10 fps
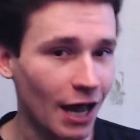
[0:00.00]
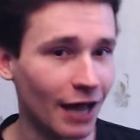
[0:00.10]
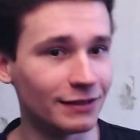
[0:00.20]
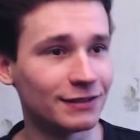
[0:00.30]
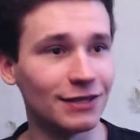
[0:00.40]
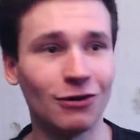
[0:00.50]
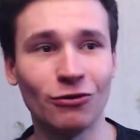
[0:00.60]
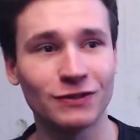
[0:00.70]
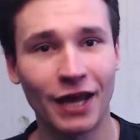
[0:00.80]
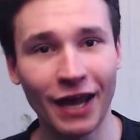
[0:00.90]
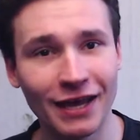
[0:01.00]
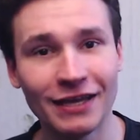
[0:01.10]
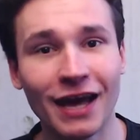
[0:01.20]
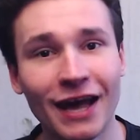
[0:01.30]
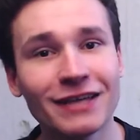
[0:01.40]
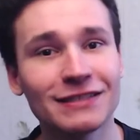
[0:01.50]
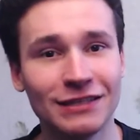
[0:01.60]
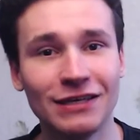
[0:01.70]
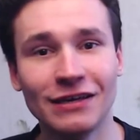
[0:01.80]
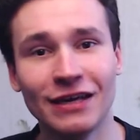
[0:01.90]
And so also AES,
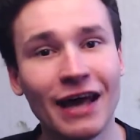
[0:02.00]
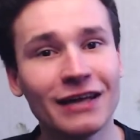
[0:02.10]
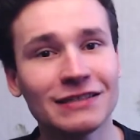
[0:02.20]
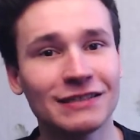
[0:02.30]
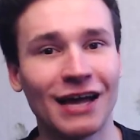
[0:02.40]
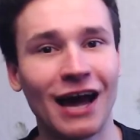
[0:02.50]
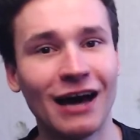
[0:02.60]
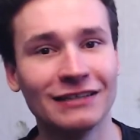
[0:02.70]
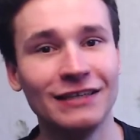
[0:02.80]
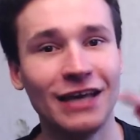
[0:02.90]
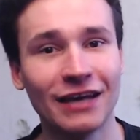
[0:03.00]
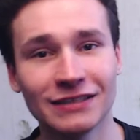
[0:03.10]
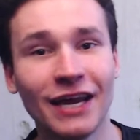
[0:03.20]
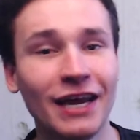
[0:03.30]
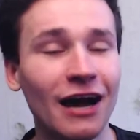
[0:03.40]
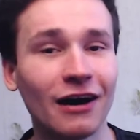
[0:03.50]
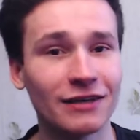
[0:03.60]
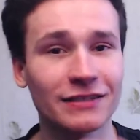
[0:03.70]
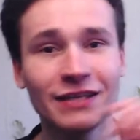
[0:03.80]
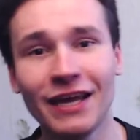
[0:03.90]
DES, DSA,
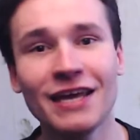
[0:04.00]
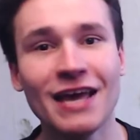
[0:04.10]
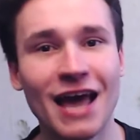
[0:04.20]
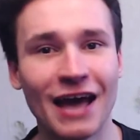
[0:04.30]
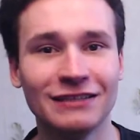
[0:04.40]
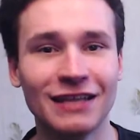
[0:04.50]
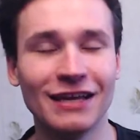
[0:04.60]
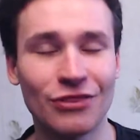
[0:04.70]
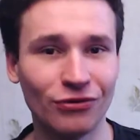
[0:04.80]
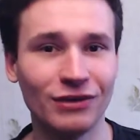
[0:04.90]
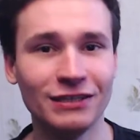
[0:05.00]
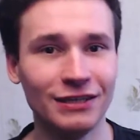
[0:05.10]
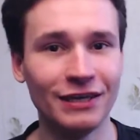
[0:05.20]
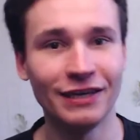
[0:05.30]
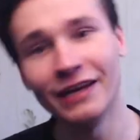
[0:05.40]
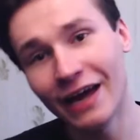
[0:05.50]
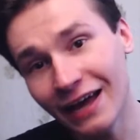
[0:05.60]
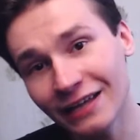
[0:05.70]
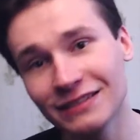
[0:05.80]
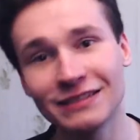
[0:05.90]
RSA,
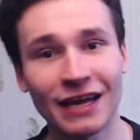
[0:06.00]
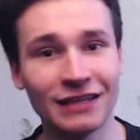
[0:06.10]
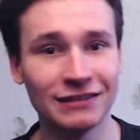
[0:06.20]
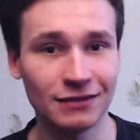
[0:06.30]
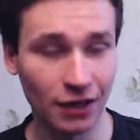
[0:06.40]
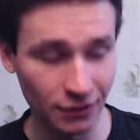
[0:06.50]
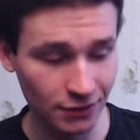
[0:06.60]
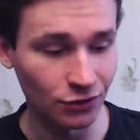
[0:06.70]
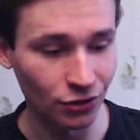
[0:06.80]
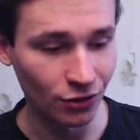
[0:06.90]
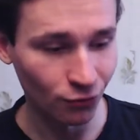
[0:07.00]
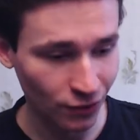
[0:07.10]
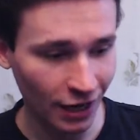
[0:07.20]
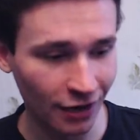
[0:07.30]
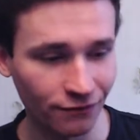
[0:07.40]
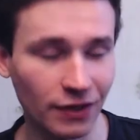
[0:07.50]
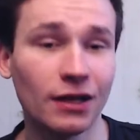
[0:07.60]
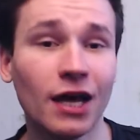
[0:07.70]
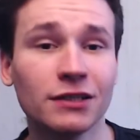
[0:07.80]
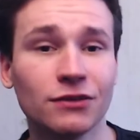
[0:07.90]
3DES, and etc. We have a
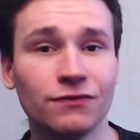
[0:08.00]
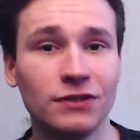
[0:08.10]
lot of